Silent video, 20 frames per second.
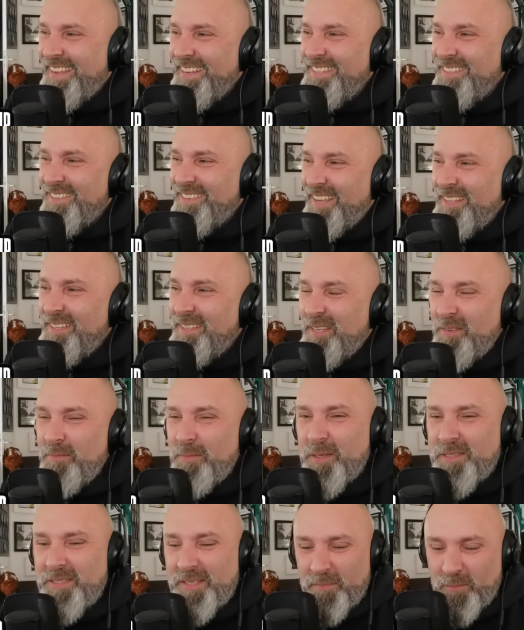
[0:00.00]
can you can you give
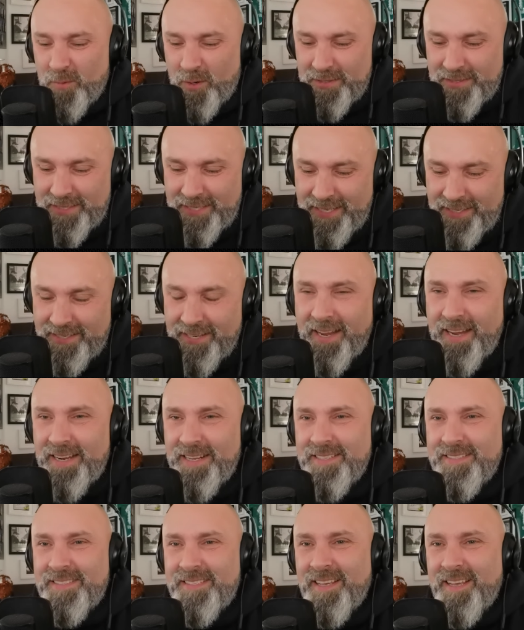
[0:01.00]
me some more
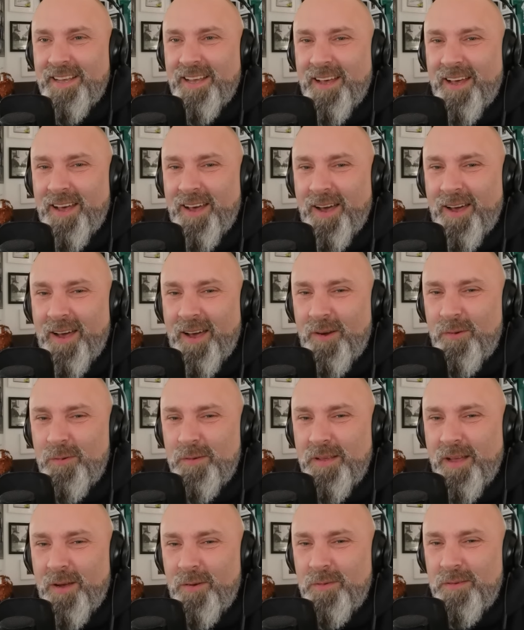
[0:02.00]
details? Uh,
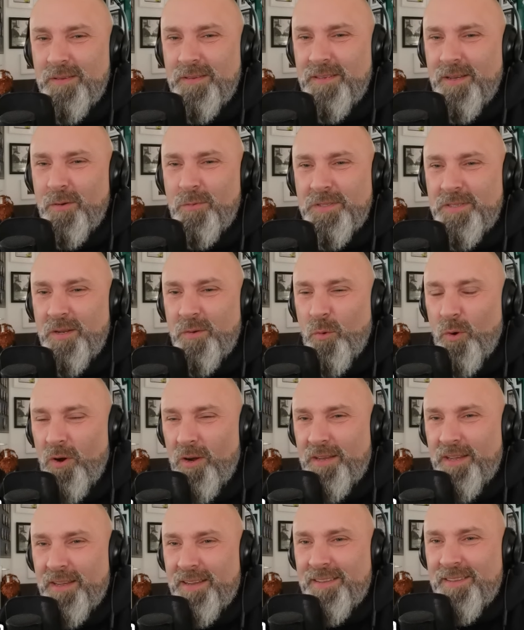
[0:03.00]
how how how is it
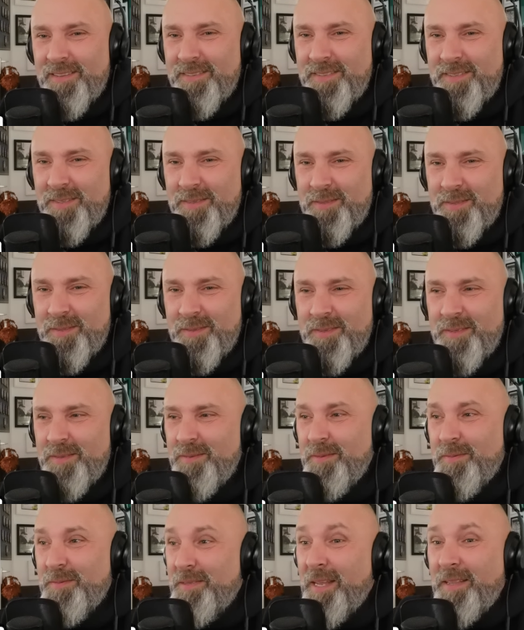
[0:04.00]
working? You, so you,
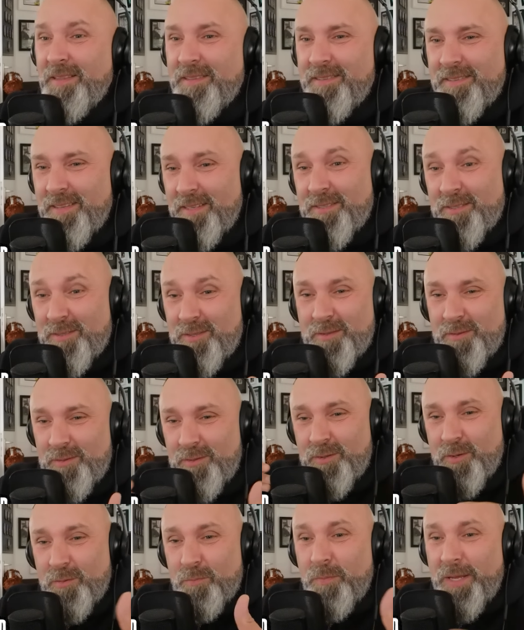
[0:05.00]
that that
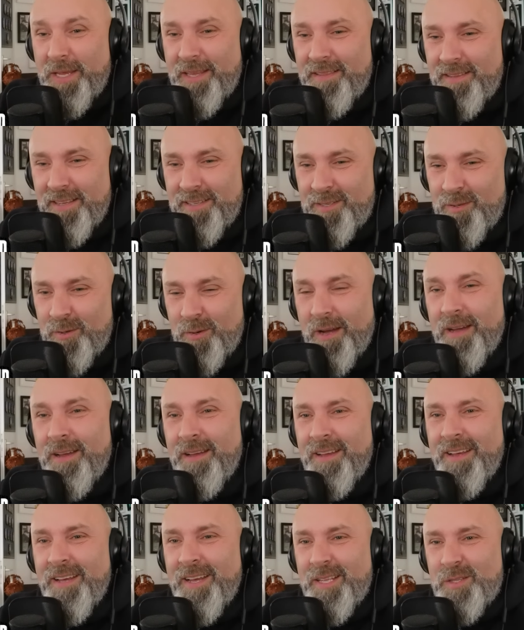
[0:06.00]
should mean that you are
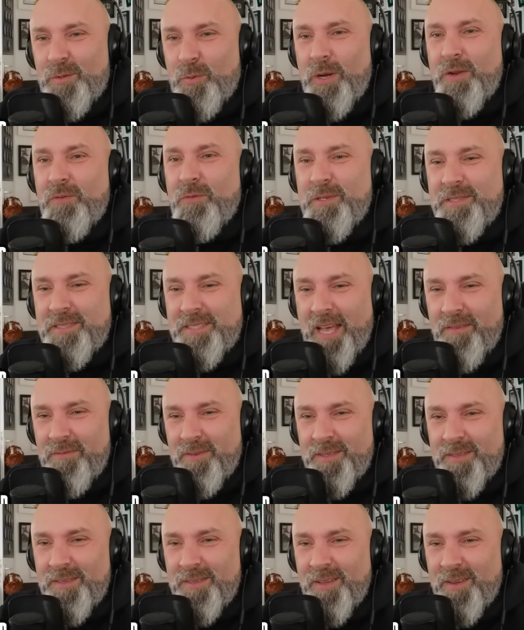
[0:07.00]
24
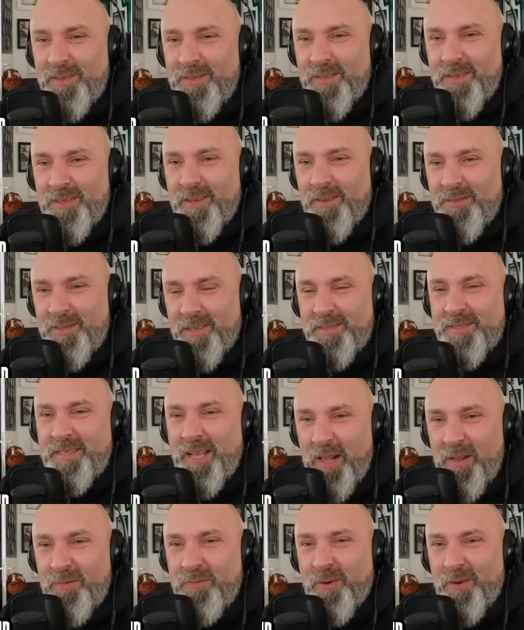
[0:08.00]
7 on your on your
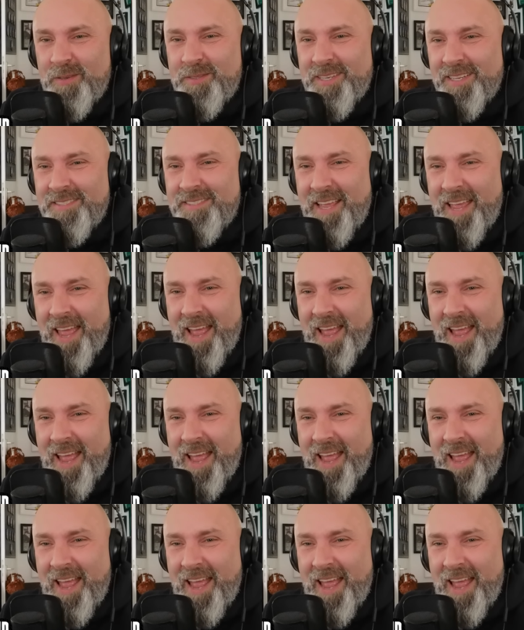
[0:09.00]
cell phone just